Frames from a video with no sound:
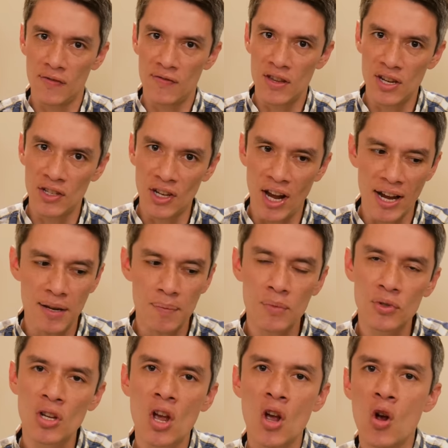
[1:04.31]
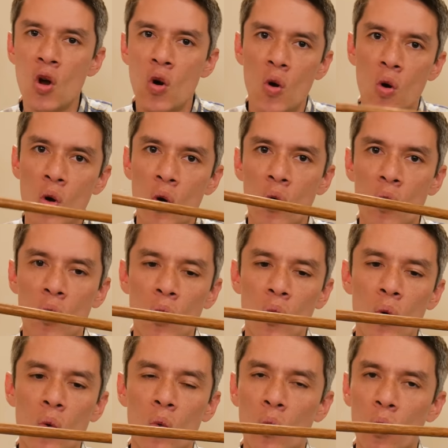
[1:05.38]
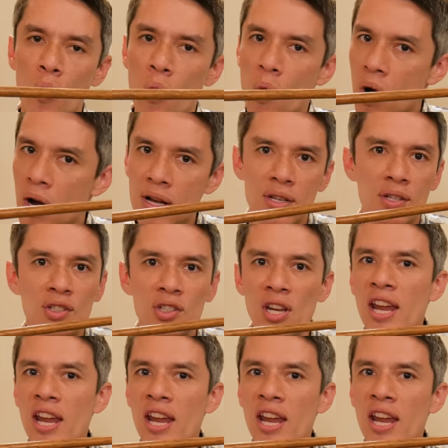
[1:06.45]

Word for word: of these items was